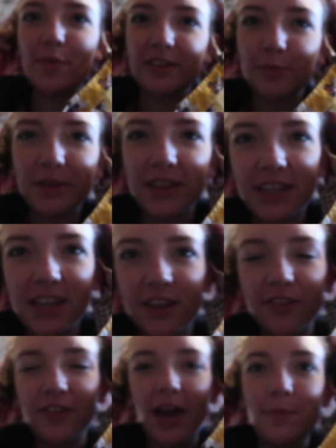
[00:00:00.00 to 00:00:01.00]
you best
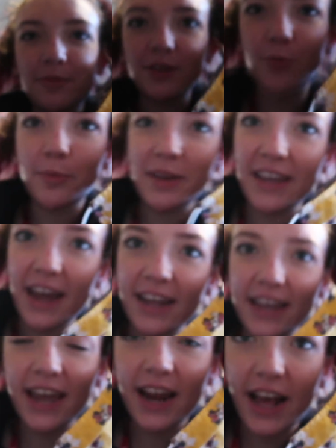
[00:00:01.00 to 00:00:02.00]
believe Emily will be
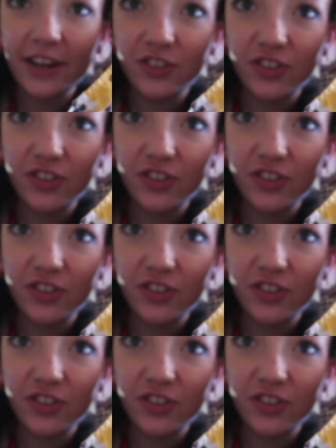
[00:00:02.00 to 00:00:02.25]
getting it and